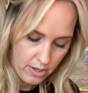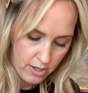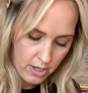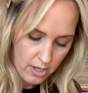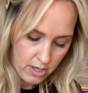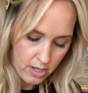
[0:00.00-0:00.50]

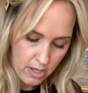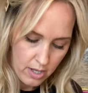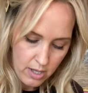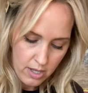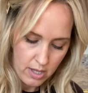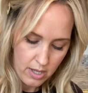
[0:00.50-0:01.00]

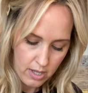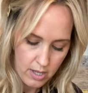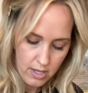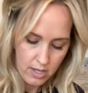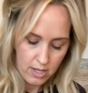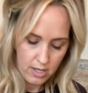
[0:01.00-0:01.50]

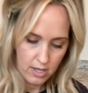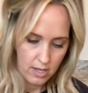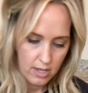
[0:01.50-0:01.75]
Nobody speaks.